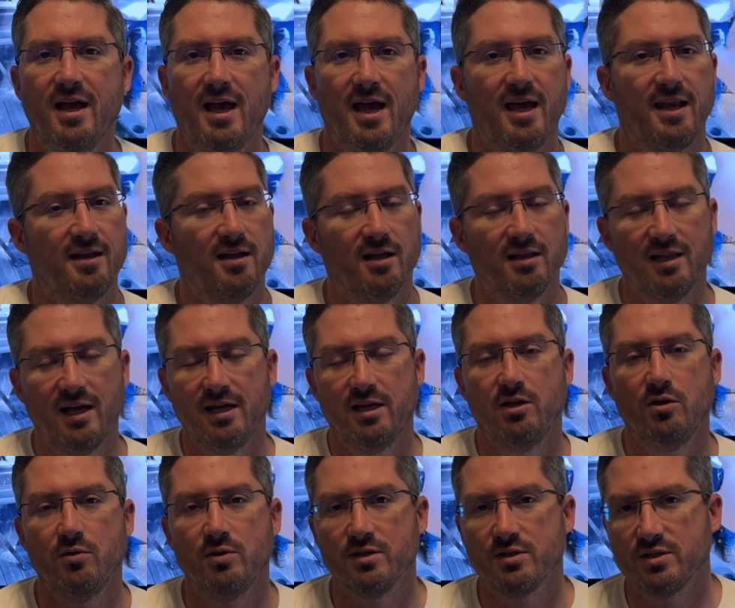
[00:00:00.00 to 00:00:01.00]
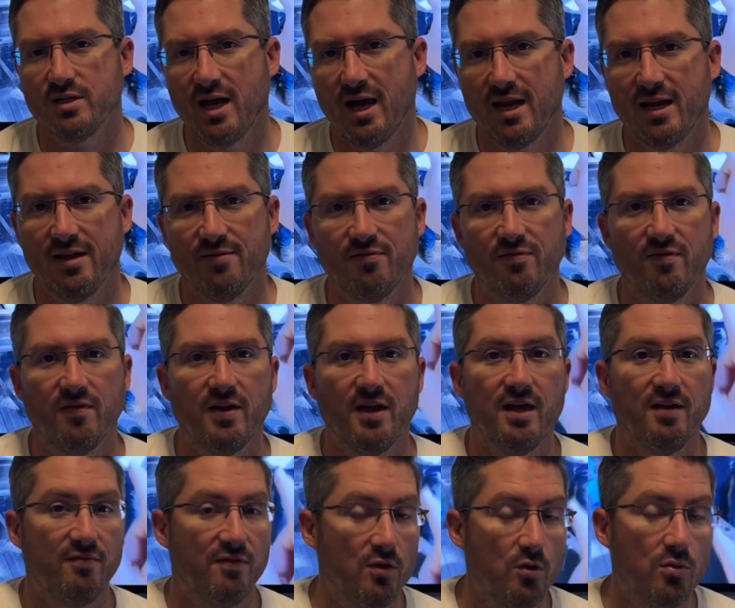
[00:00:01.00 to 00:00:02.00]
and let you decide if
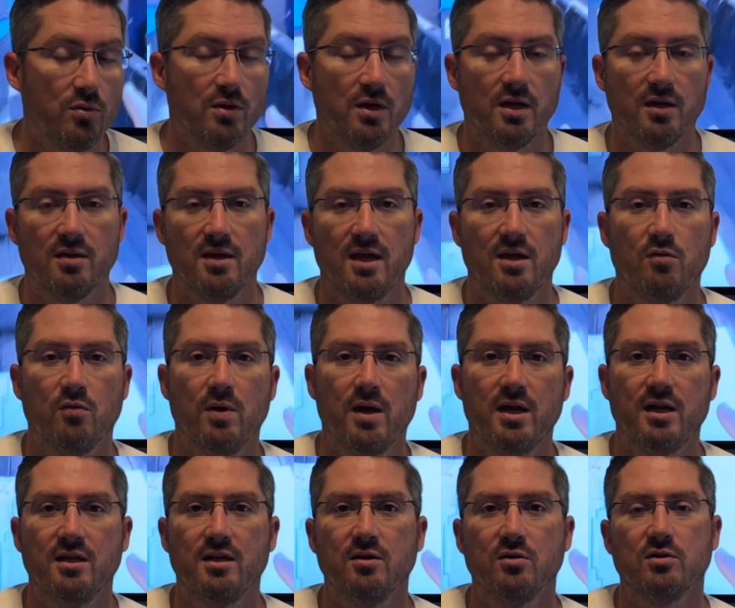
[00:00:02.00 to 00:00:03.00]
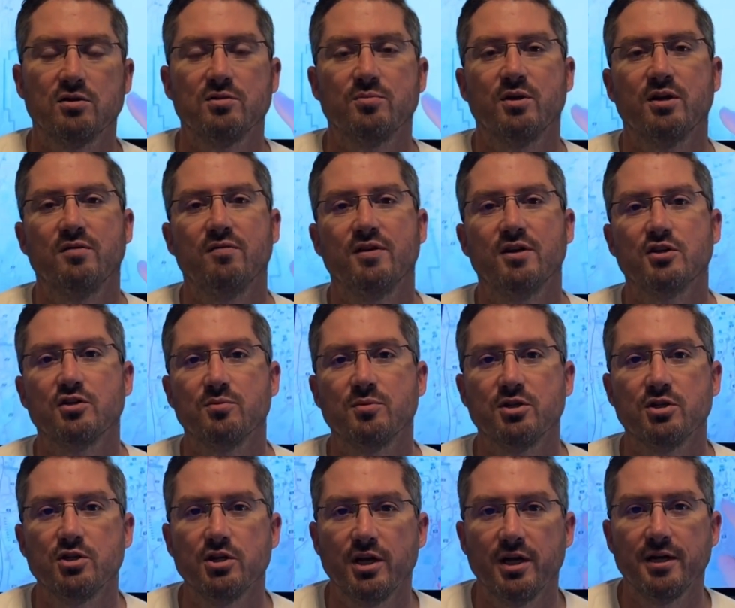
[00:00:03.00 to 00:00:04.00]
you think they created the ultimate adventure
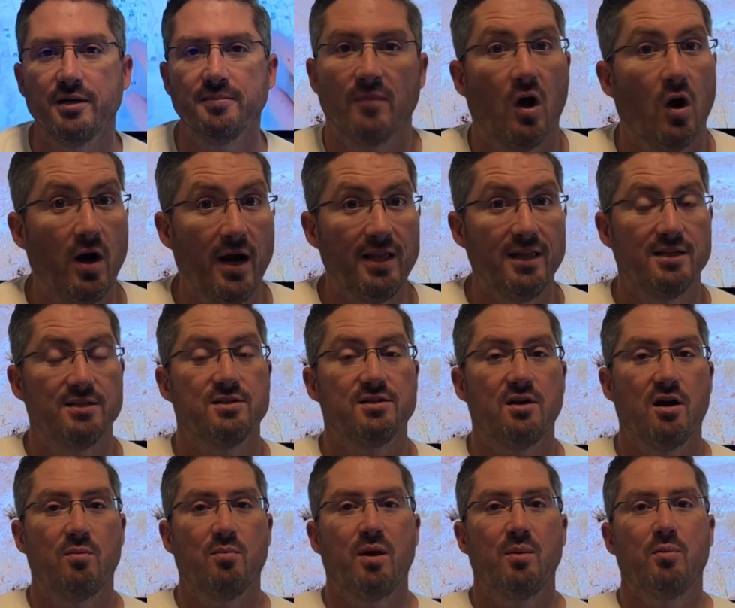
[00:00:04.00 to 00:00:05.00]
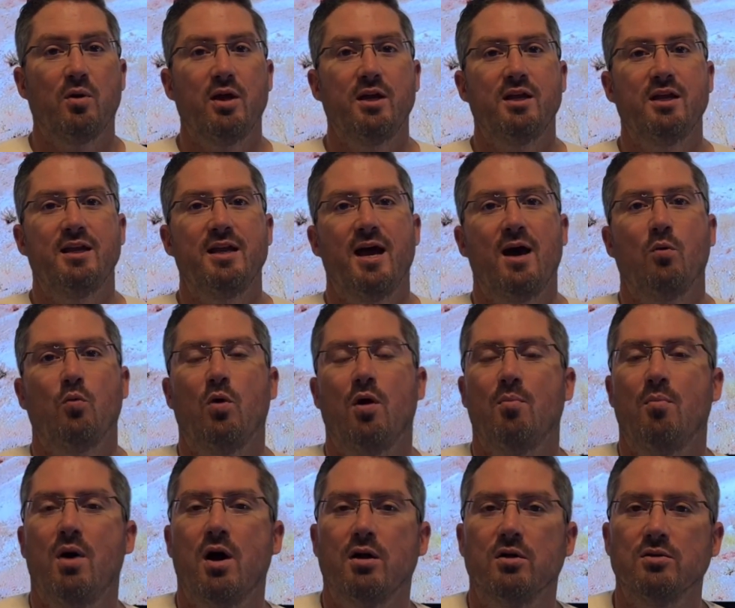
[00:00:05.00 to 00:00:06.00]
machine. All right, let's start by breaking down what
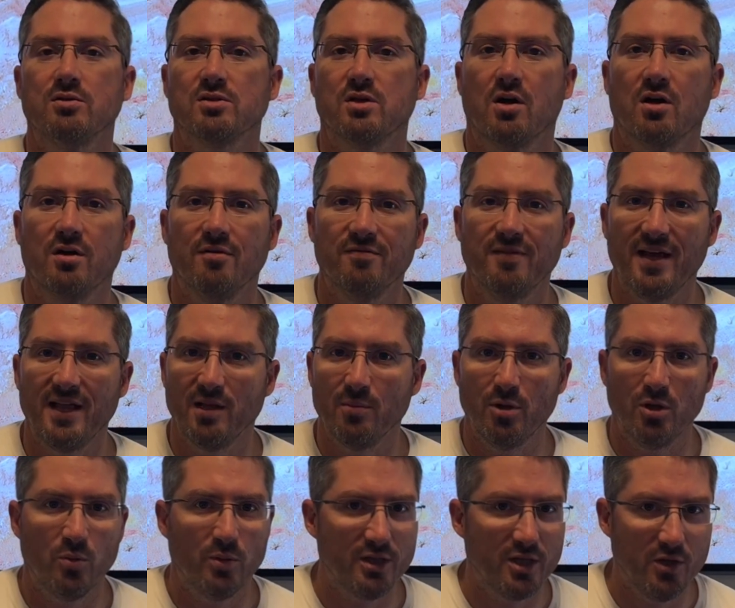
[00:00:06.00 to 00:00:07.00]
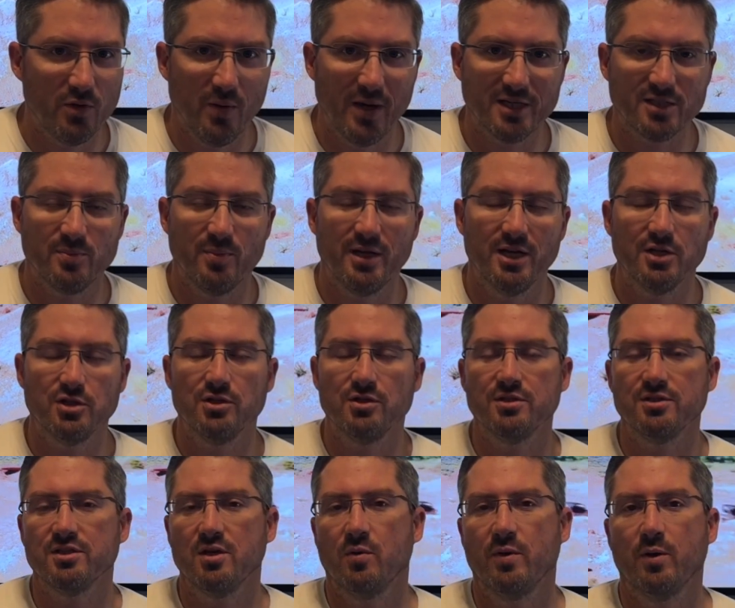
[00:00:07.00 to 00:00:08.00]
models are available with the new Xpedition.
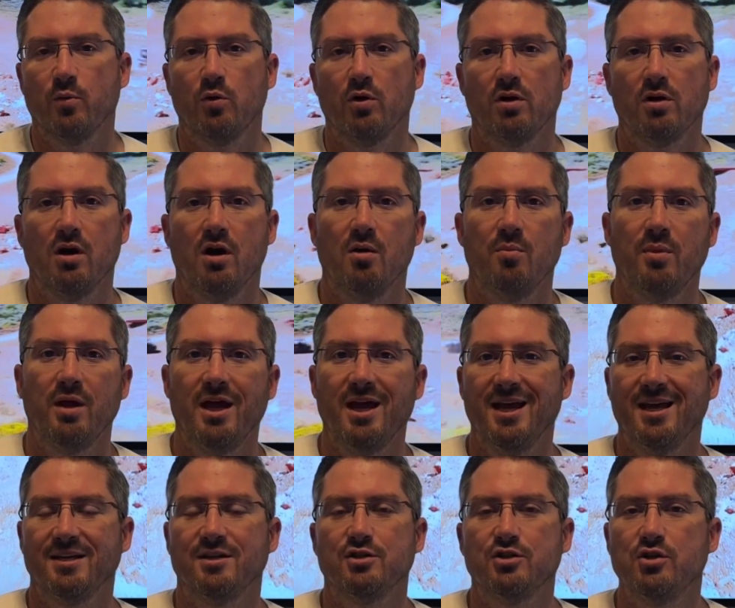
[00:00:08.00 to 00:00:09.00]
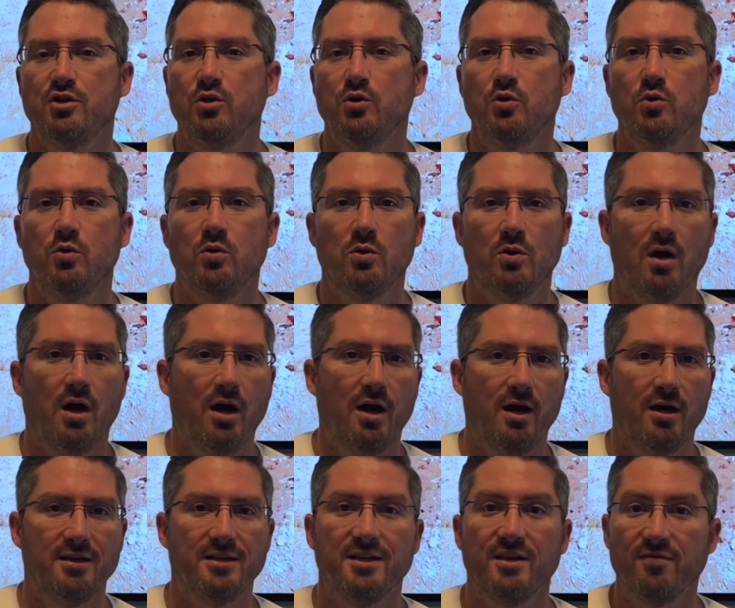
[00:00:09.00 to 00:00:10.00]
So it will come in two
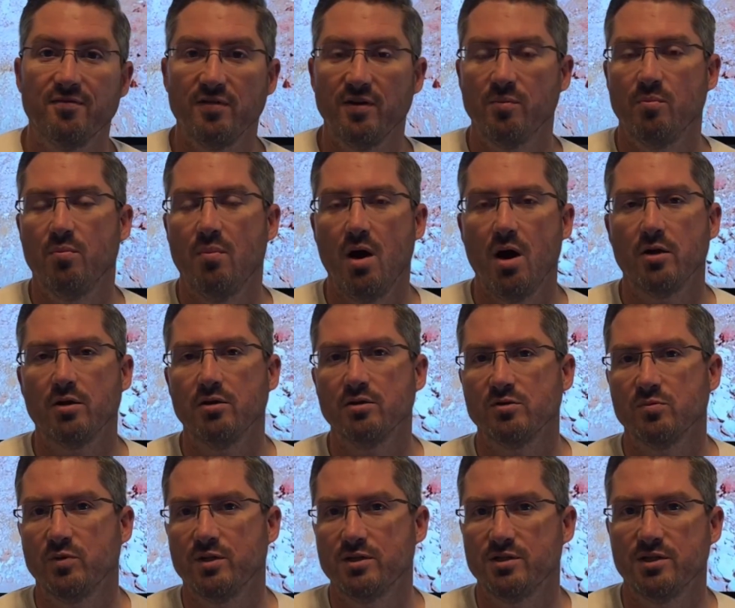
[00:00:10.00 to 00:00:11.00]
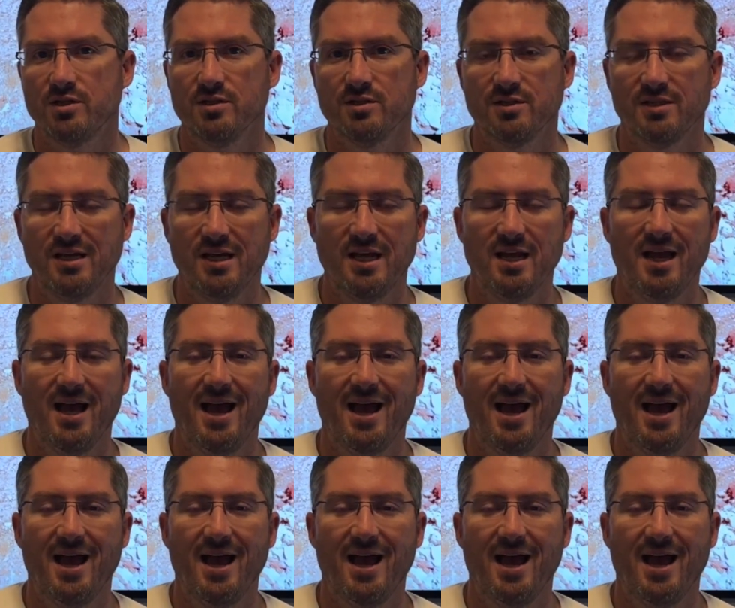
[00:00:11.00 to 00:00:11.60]
different models, which is the